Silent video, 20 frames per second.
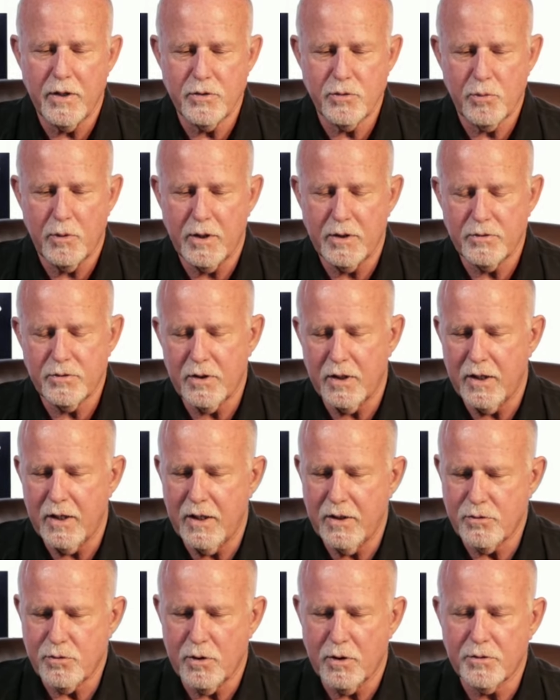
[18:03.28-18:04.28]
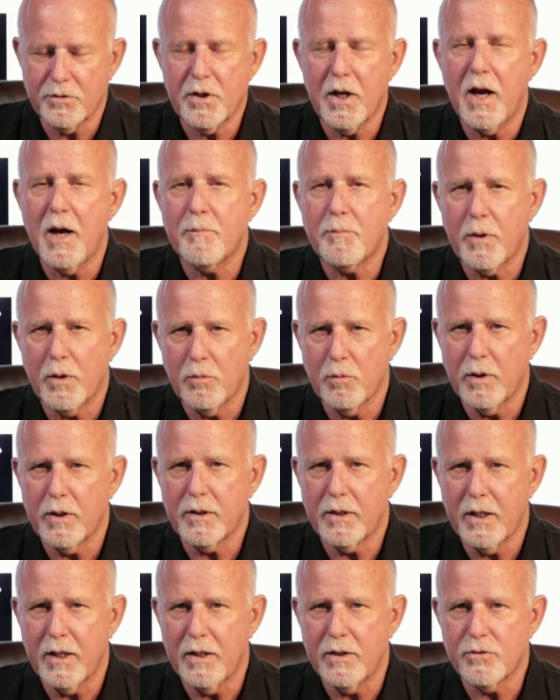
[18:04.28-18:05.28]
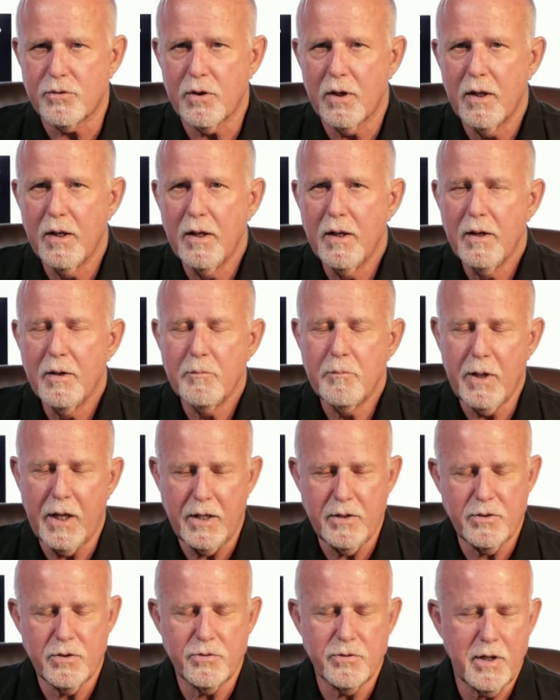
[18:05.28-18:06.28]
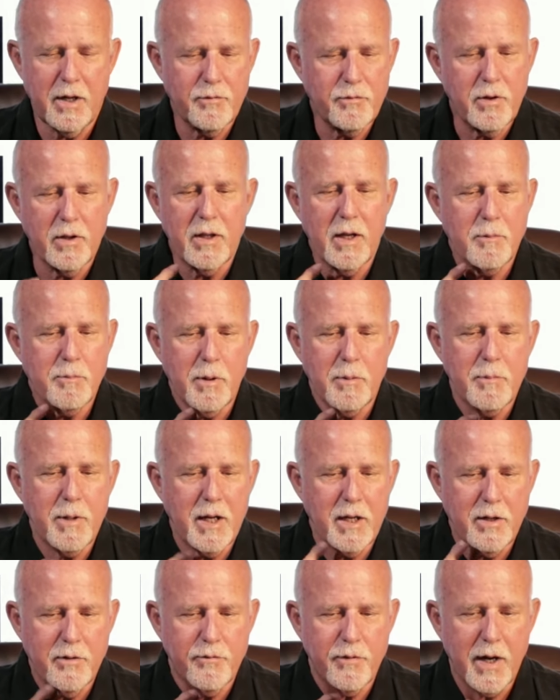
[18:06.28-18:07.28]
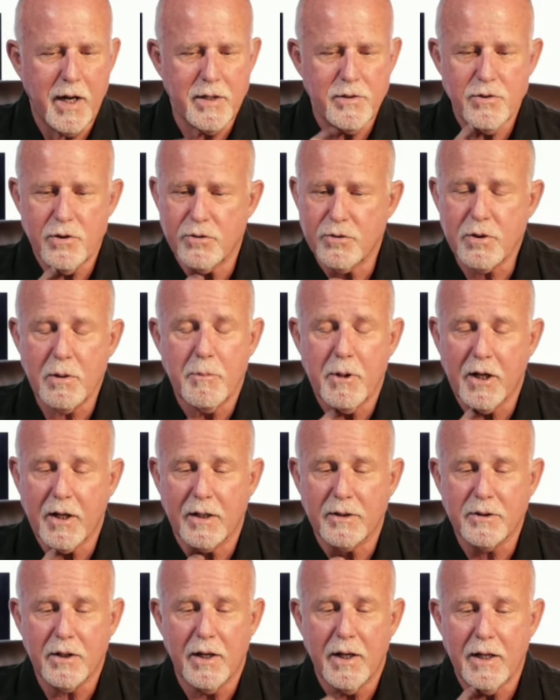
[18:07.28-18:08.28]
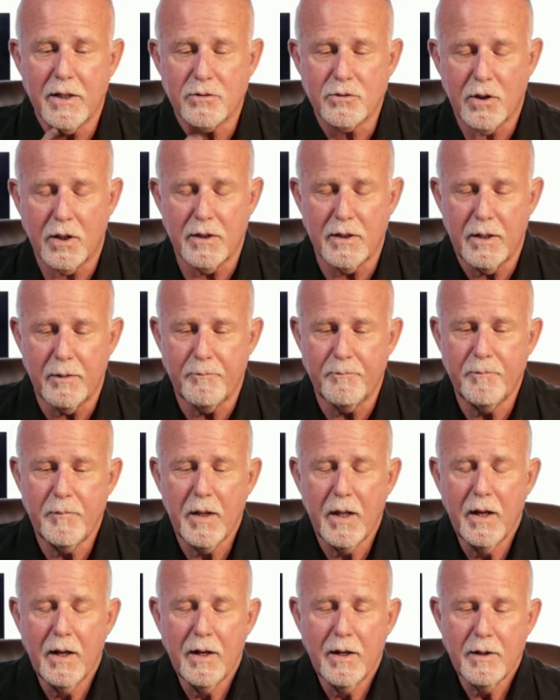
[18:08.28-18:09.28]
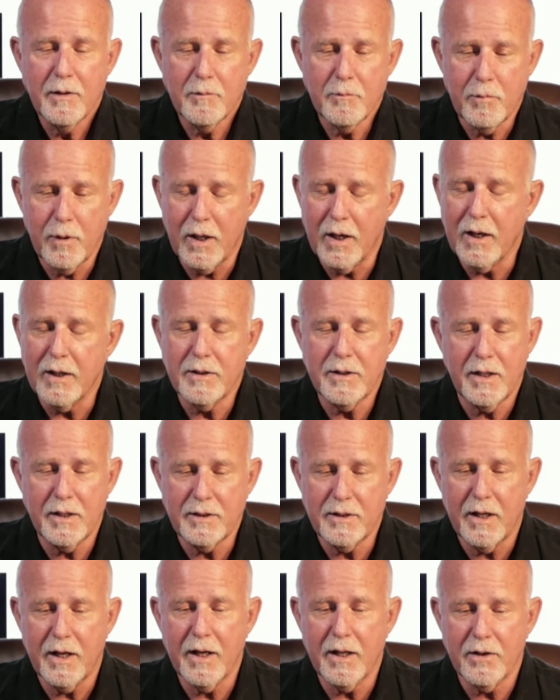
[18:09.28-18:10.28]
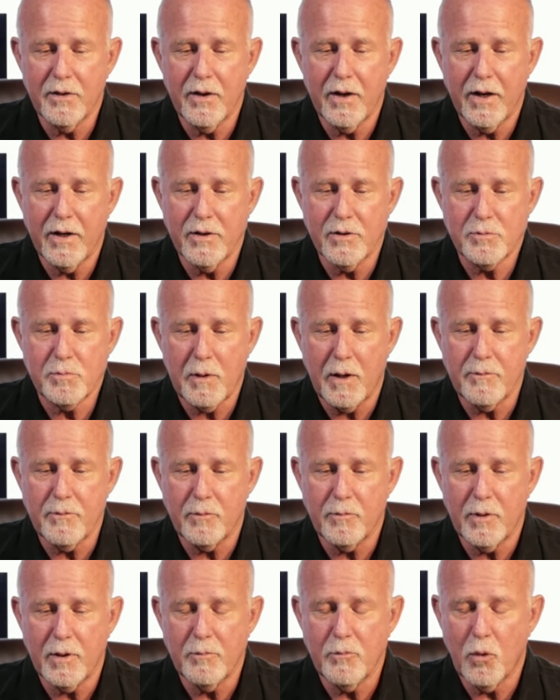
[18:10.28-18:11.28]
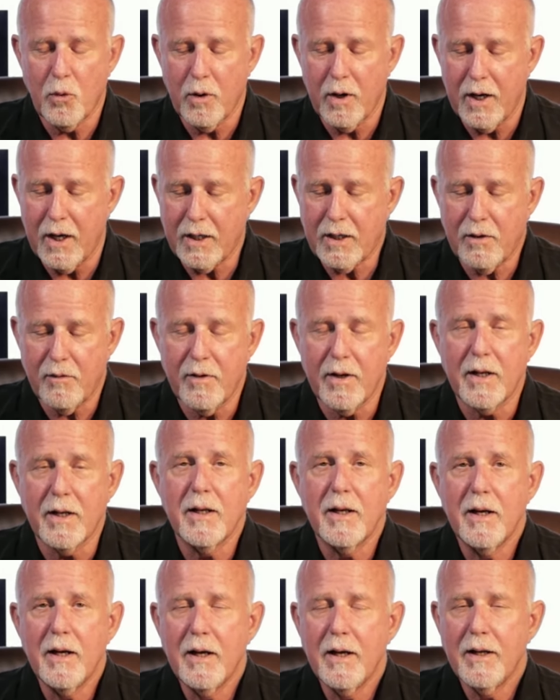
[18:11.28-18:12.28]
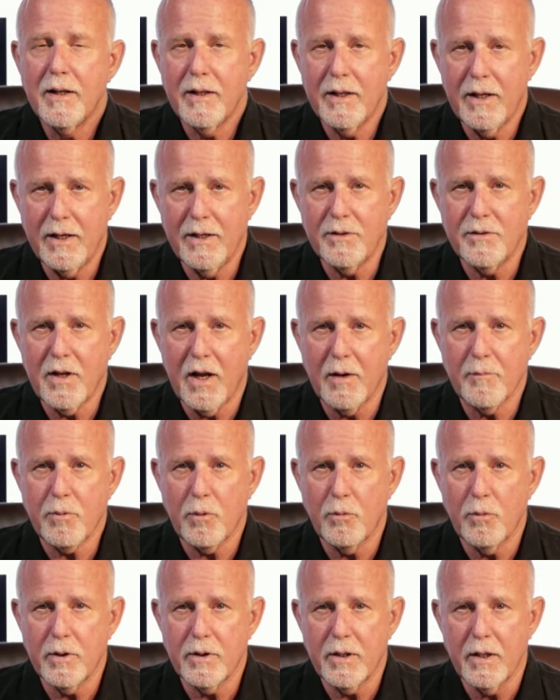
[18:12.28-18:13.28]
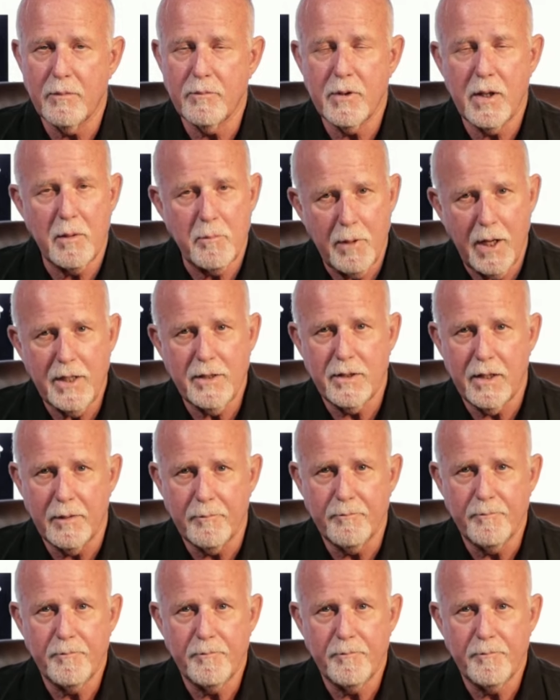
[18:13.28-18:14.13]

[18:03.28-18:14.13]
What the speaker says: was that Israel tampered with these pagers after they've been manufactured. Somehow got their hands on them. But I think the headline is probably more accurate. They didn't tamper with them. They made them